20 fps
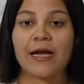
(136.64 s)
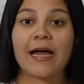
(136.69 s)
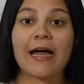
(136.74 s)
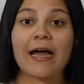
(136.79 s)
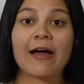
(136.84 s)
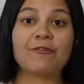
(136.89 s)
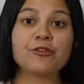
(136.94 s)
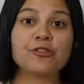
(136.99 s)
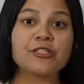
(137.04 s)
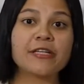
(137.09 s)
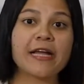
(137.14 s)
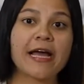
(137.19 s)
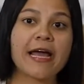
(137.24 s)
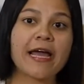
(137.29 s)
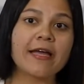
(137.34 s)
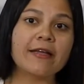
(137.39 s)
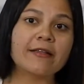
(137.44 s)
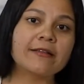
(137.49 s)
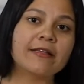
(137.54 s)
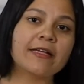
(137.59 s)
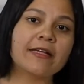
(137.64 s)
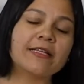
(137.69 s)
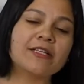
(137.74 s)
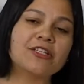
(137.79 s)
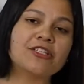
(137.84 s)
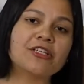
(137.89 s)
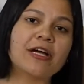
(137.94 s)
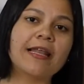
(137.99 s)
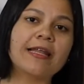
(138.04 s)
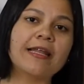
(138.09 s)
I have to say that the
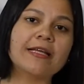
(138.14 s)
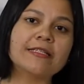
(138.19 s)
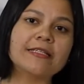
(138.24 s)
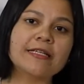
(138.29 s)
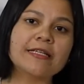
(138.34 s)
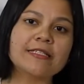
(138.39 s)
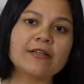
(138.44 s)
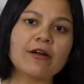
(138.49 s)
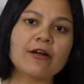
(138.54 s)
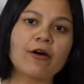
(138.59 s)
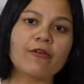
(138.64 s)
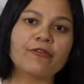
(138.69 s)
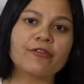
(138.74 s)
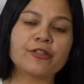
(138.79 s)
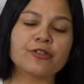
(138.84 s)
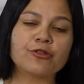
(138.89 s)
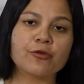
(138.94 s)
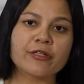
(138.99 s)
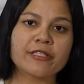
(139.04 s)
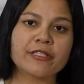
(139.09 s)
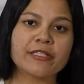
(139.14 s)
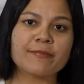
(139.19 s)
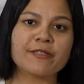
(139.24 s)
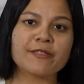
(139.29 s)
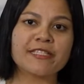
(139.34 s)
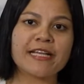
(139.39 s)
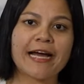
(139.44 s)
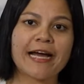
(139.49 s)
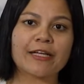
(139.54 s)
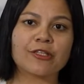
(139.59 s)
challenges of the tourism
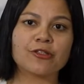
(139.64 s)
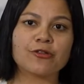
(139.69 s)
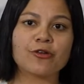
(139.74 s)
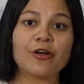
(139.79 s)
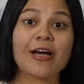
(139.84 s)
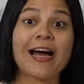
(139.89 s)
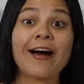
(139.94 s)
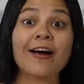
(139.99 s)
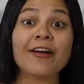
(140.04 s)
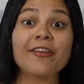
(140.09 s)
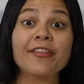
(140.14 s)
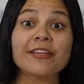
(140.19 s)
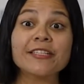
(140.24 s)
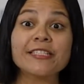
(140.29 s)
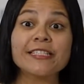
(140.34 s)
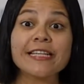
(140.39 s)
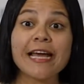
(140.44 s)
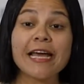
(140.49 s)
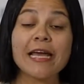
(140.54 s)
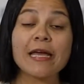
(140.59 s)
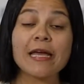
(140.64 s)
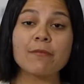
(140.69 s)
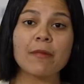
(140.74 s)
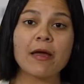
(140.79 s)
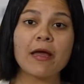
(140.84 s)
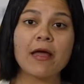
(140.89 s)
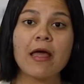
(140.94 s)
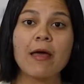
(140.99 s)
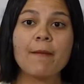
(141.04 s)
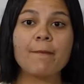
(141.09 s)
sector are the
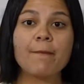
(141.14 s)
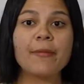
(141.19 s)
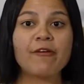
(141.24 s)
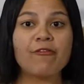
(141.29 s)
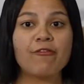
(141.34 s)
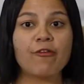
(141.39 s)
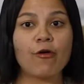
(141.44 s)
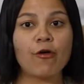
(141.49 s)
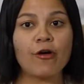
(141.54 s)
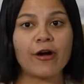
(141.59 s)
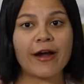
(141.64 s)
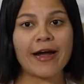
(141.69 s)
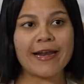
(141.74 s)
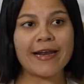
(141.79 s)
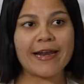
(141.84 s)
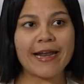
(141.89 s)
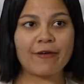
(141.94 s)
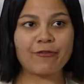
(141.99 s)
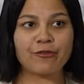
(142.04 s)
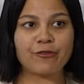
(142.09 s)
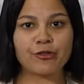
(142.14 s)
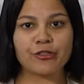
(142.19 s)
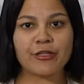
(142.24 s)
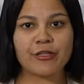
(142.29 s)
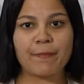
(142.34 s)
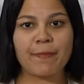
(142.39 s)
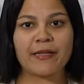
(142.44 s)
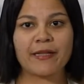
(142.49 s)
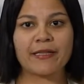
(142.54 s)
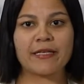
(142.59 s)
same before and after
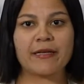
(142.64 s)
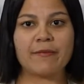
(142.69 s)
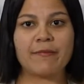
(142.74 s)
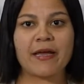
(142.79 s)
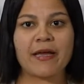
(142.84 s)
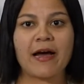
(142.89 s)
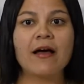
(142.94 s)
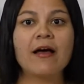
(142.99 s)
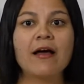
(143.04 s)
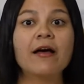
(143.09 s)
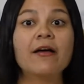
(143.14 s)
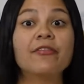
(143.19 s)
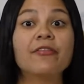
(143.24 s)
the pandemic.